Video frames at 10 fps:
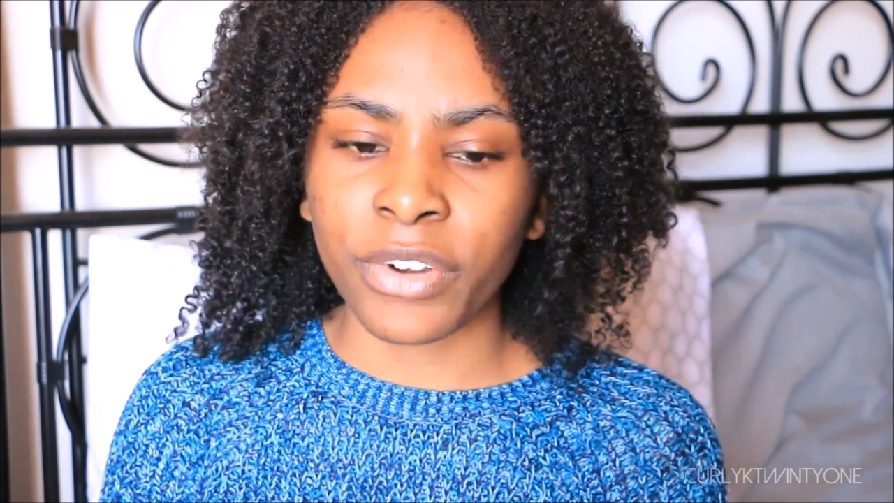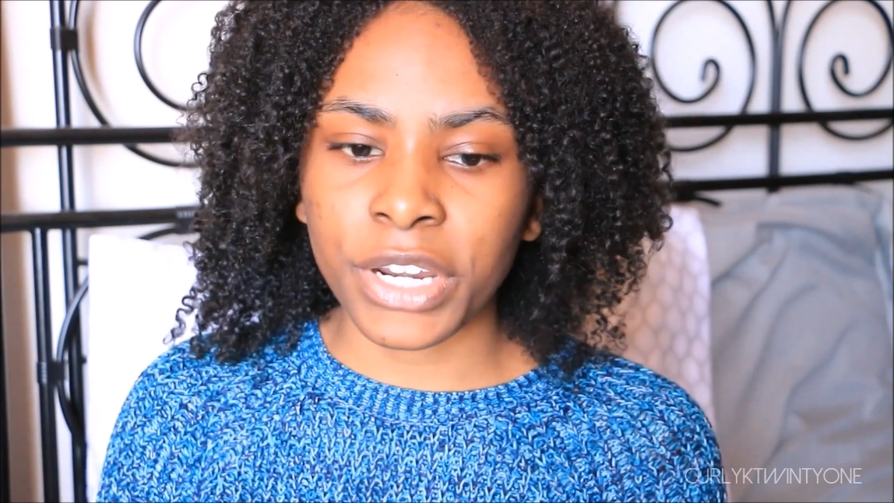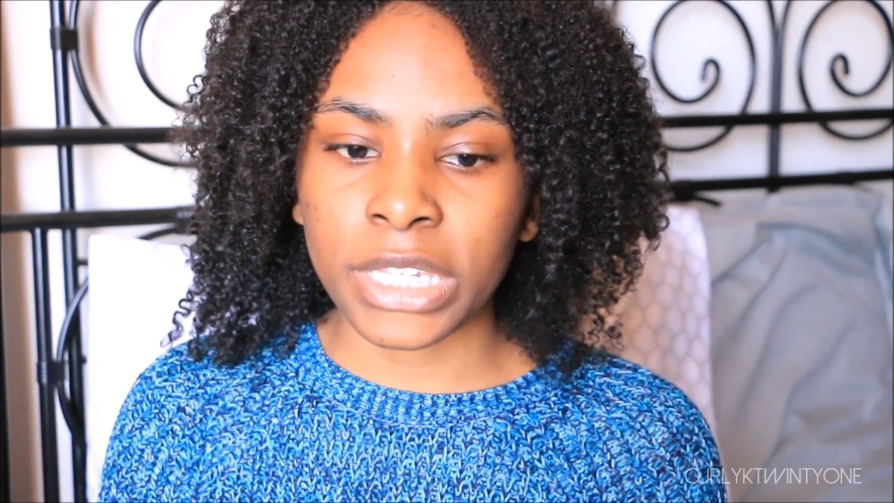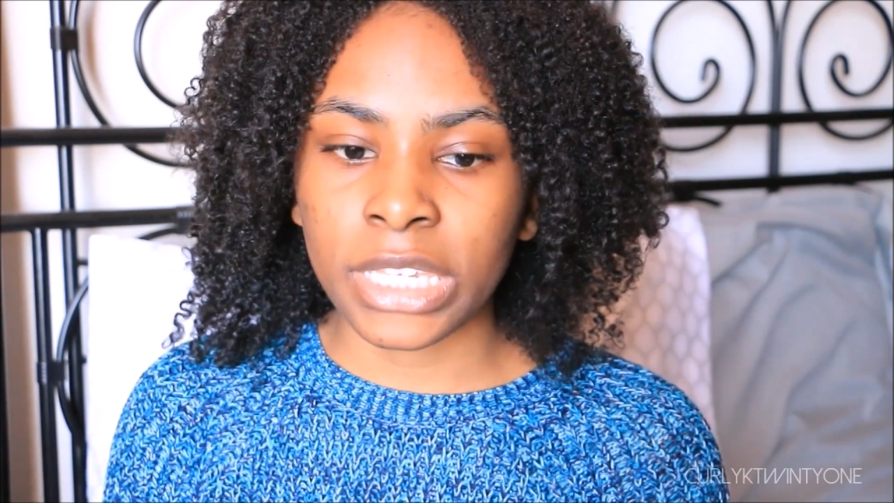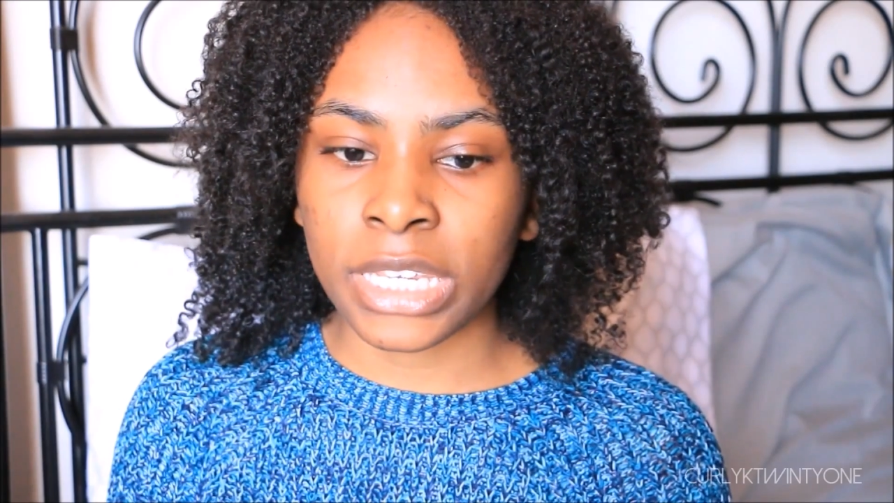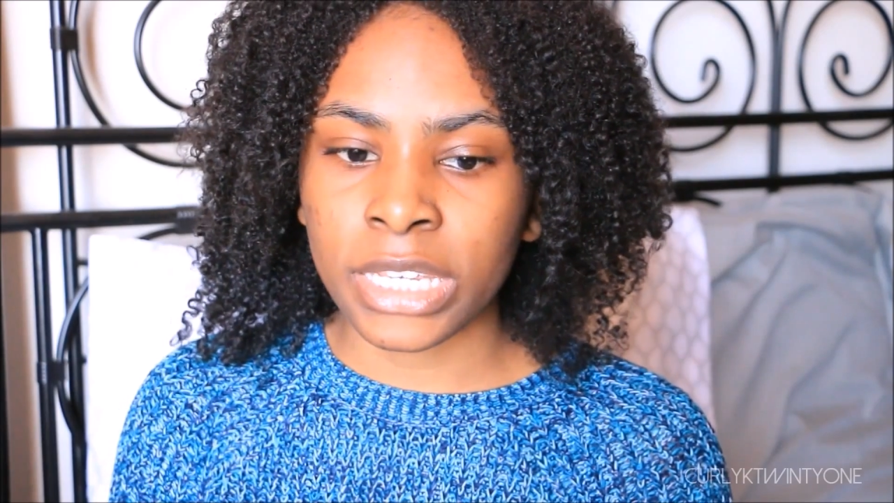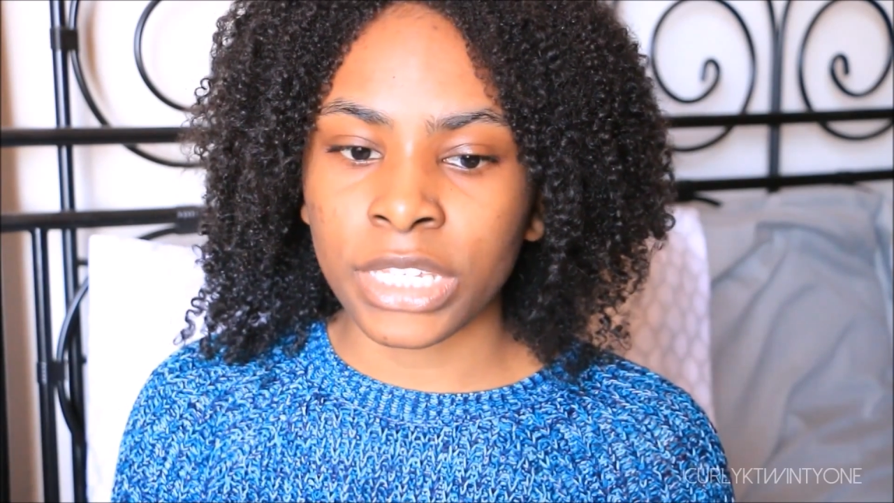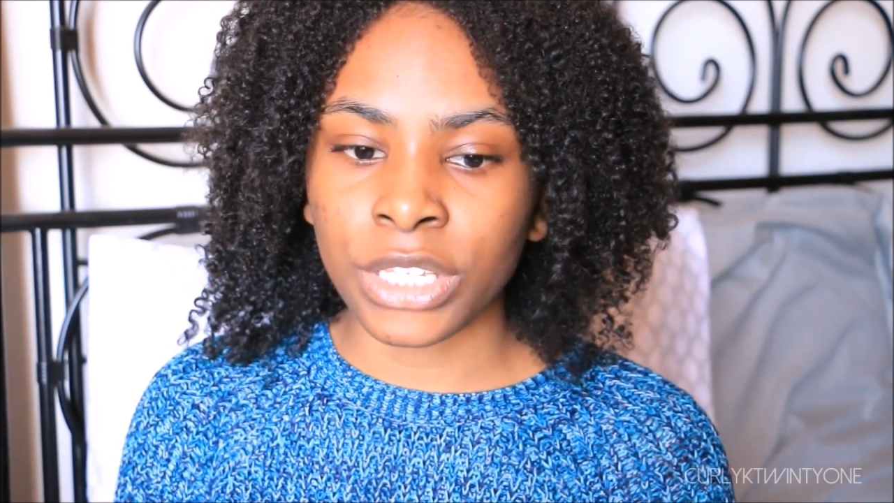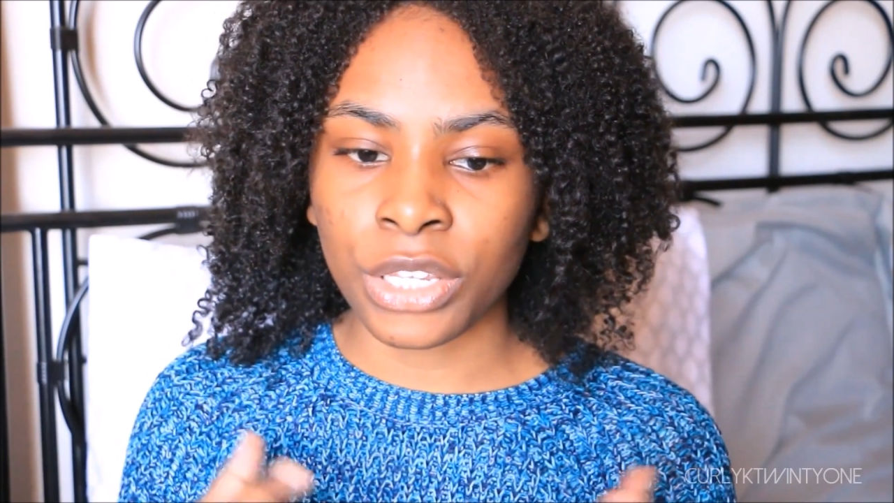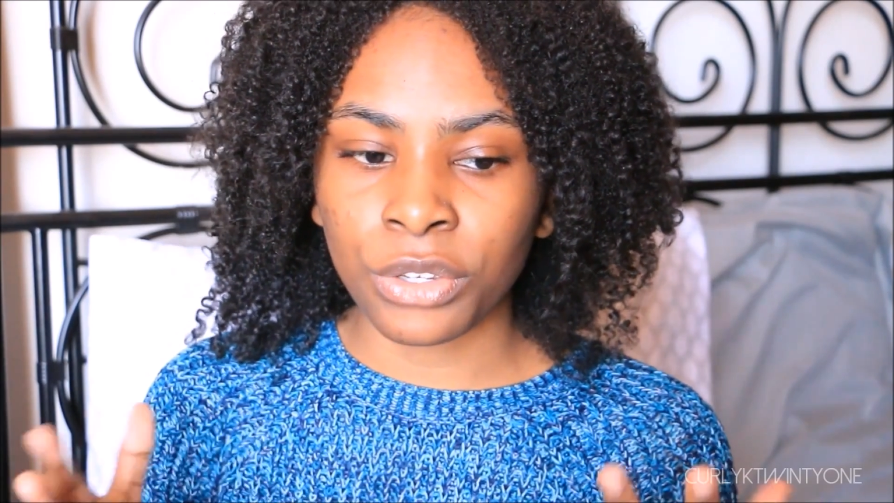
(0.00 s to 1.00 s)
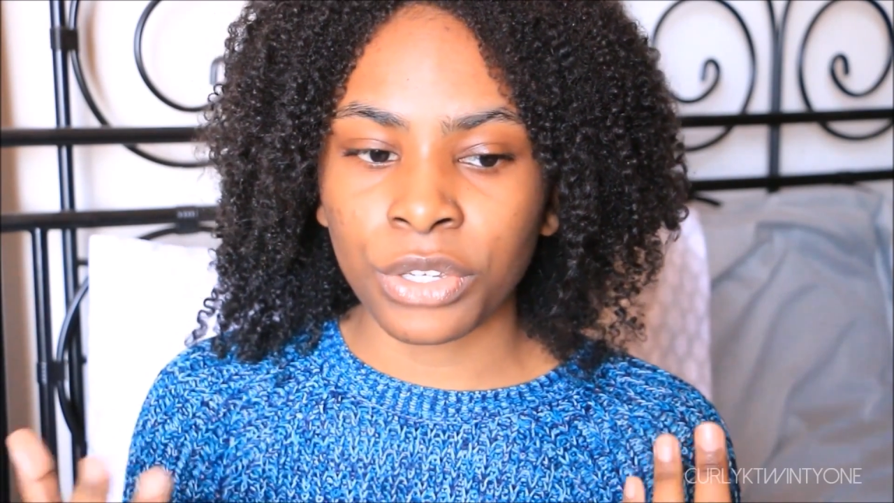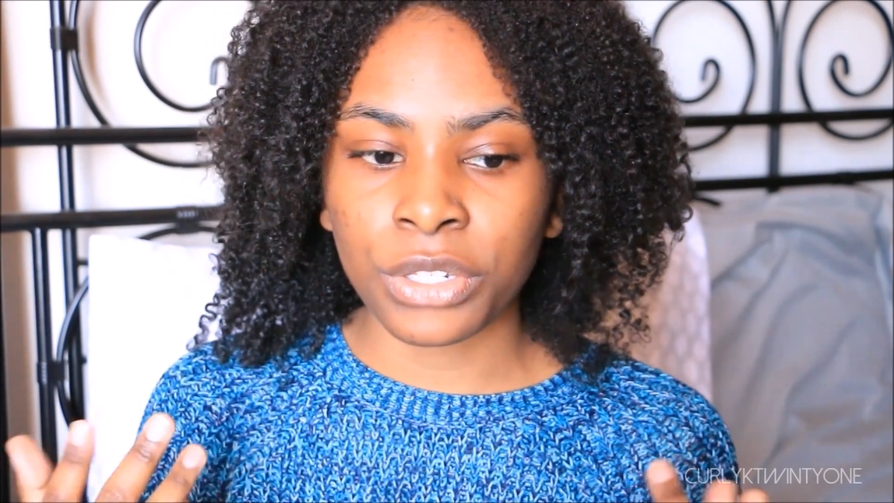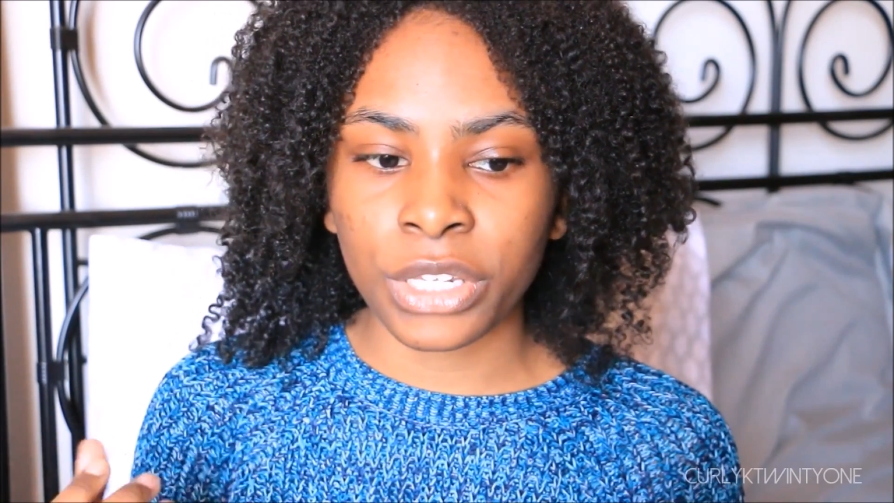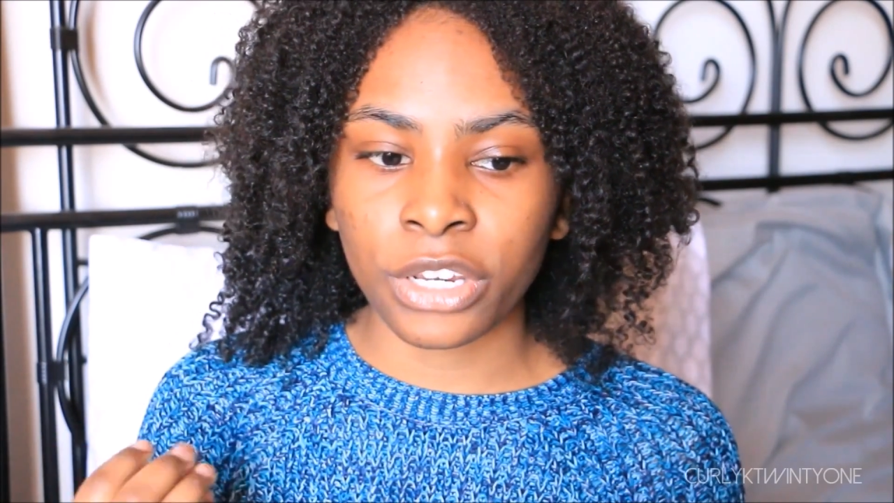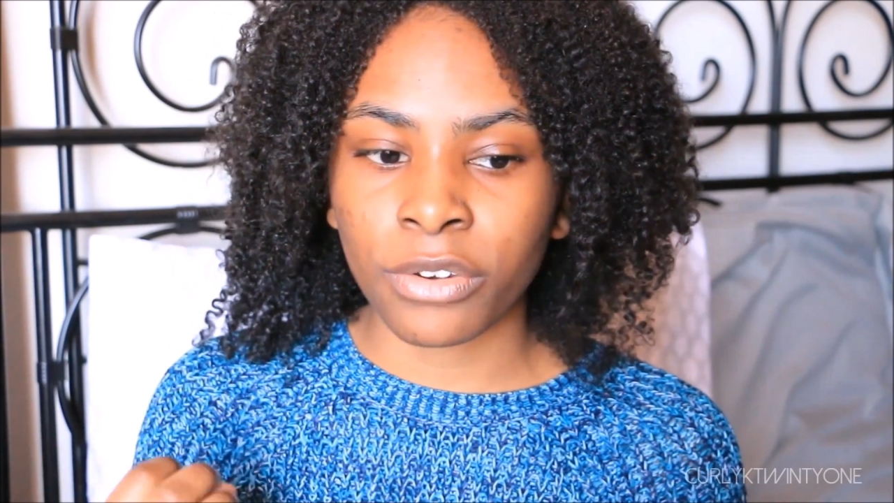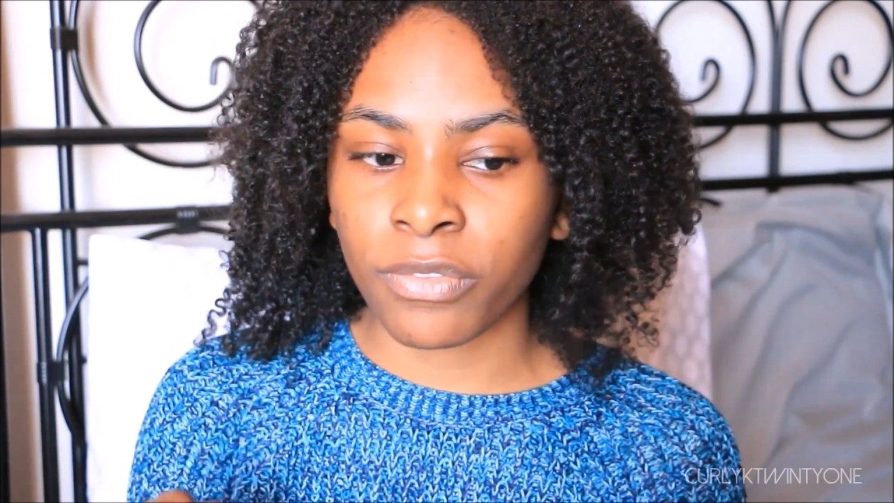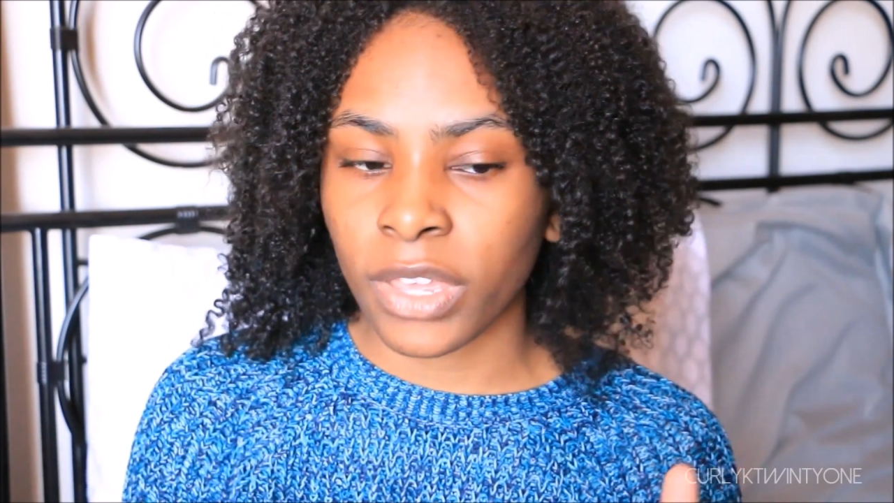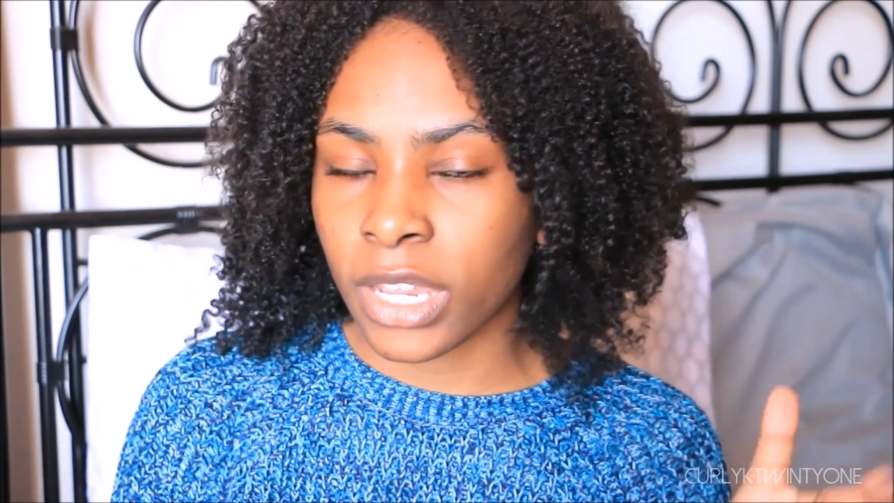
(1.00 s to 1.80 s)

versus you using your